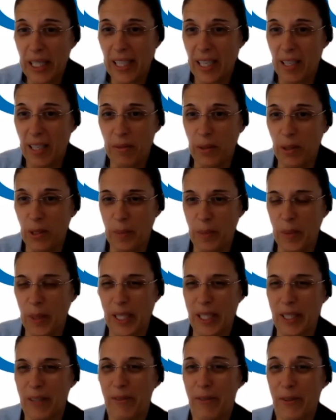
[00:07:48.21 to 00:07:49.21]
That was
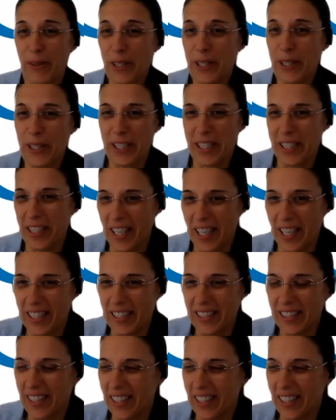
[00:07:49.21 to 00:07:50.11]
my first grant.